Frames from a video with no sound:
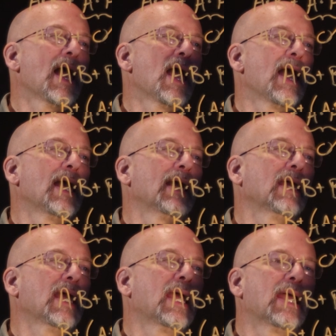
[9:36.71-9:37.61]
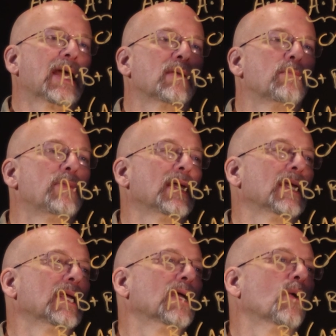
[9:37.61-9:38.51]
A and
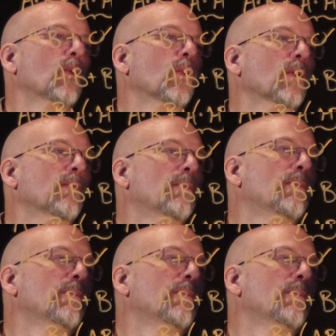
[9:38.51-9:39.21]
B or